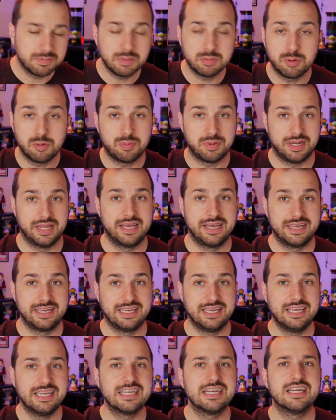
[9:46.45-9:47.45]
people
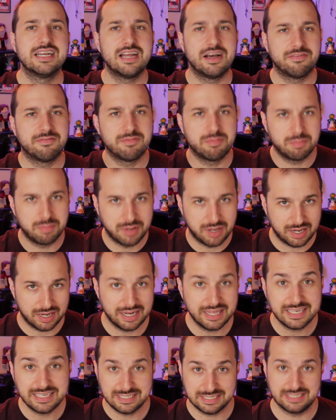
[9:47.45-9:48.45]
playing in enough
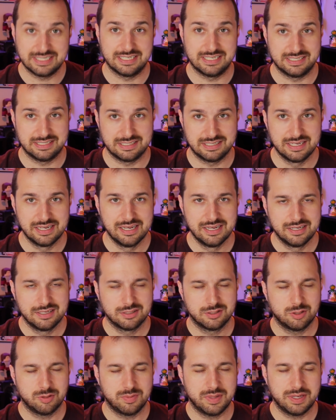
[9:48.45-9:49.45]
places
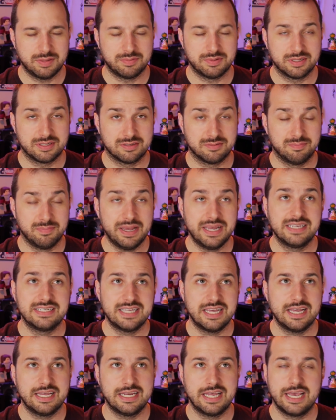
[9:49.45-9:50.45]
to be able to
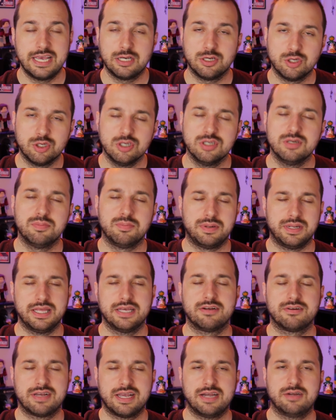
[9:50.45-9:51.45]
maintain a good
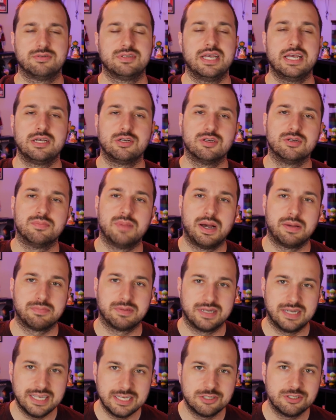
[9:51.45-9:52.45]
player count, a good
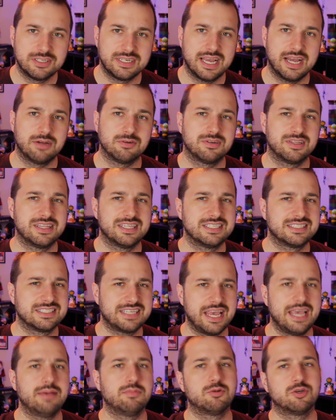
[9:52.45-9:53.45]
population count, this
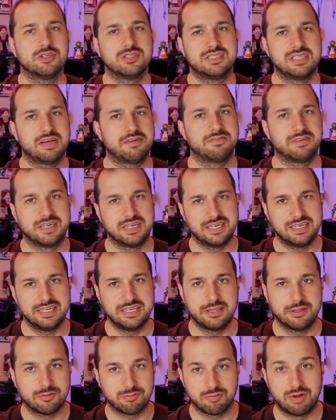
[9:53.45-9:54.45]
game could definitely
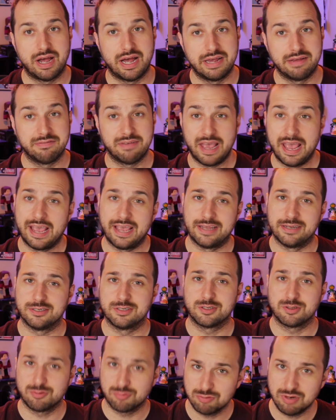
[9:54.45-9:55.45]
thrive
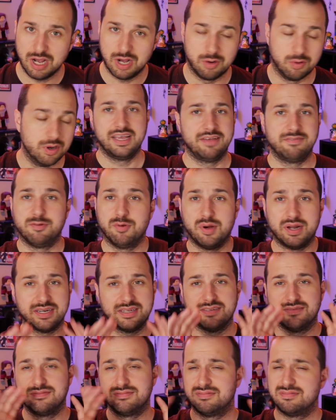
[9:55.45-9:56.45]
and grow. If you want
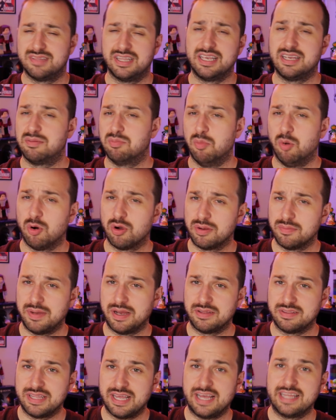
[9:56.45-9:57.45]
to think more
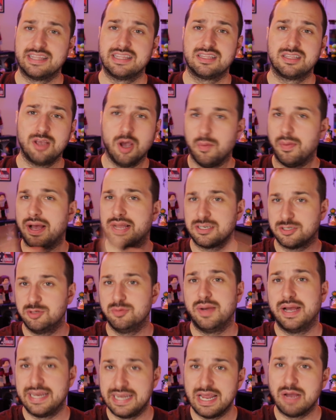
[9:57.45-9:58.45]
about that, go back to
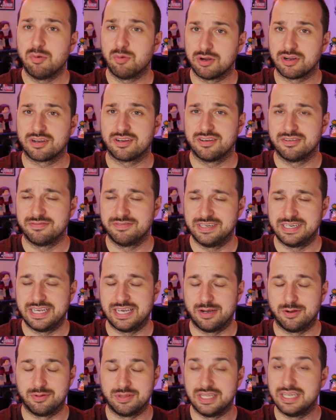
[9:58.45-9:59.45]
my network
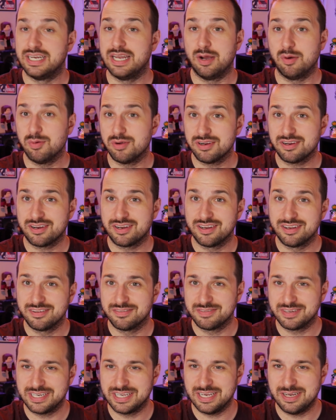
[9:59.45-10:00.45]
video, the network
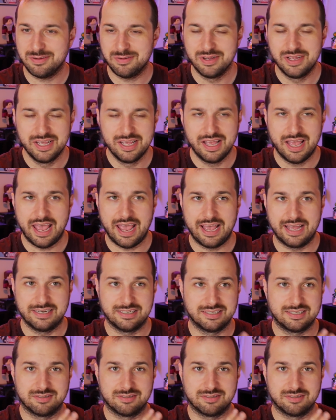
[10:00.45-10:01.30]
video, and